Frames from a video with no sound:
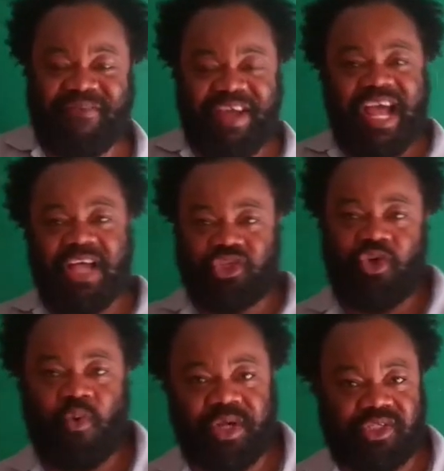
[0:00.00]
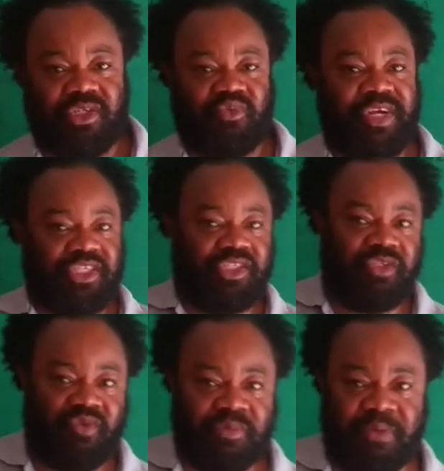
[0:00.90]
if I ask you questions where Jesus
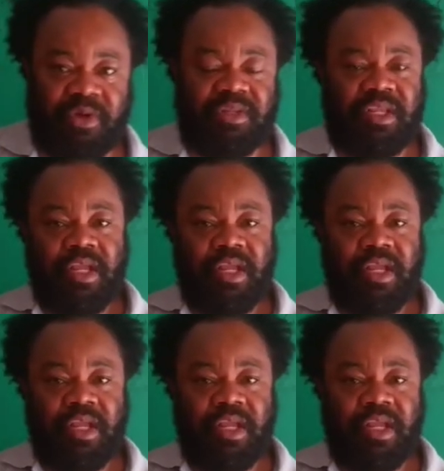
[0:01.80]
was born,